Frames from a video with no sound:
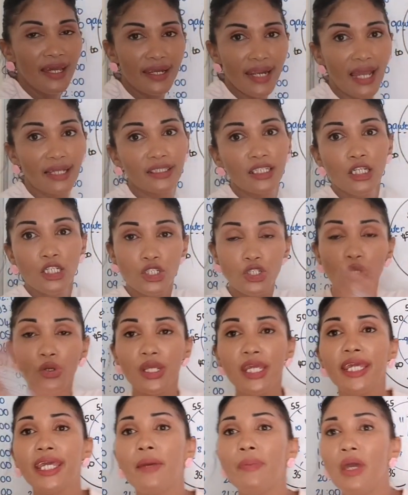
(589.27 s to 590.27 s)
Right. To
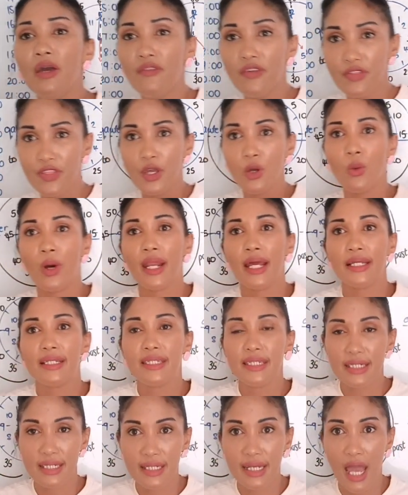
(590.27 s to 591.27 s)
recap everything what I
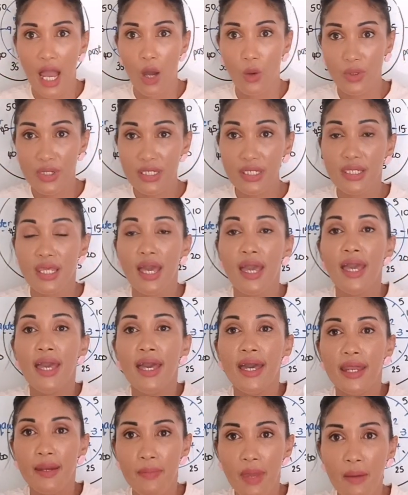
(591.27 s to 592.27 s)
did now is,
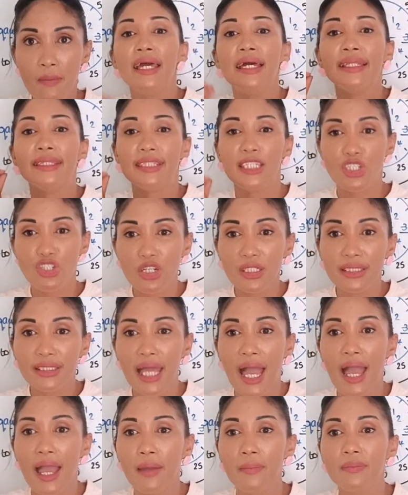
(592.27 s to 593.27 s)
remember, digital
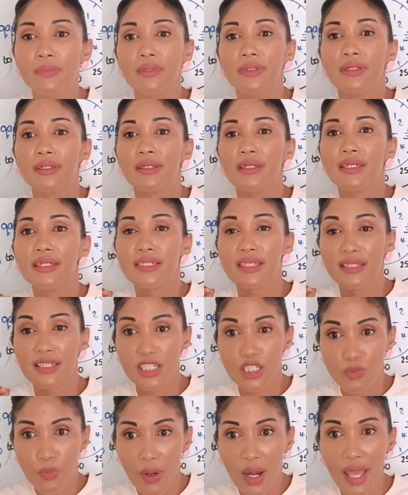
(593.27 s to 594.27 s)
time is a
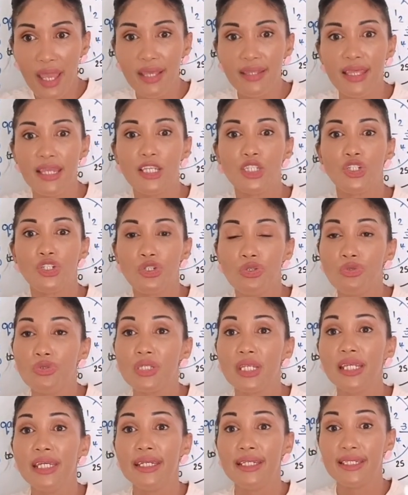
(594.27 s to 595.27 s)
display that is
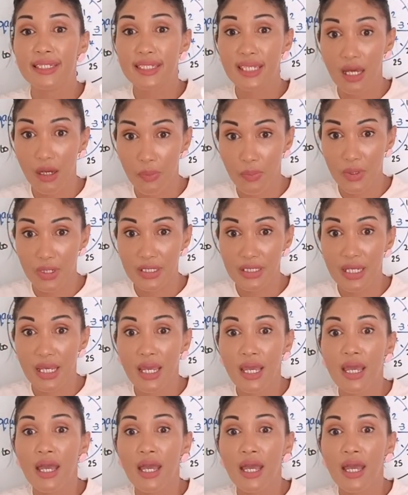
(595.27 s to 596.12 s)
usually interpreted.